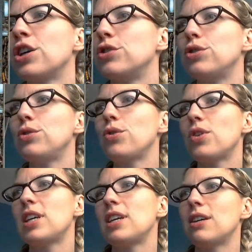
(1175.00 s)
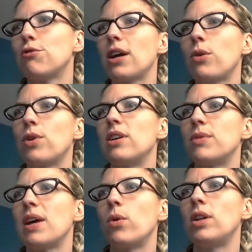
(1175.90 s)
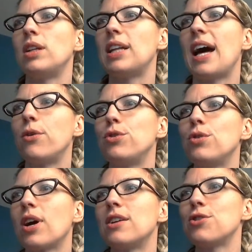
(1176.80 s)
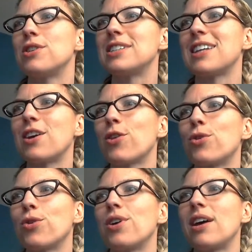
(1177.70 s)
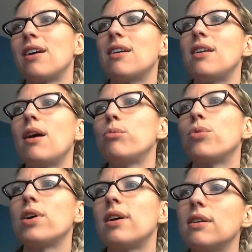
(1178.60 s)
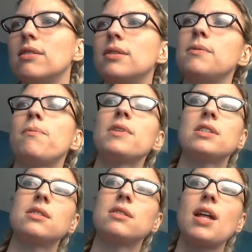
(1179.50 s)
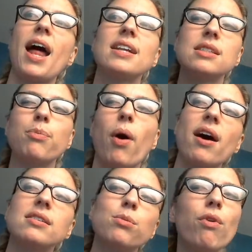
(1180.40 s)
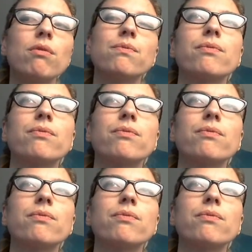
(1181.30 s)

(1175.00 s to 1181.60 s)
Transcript: Do you think in Requiem they will allow new countries like Thuria and Umbria? That's possible.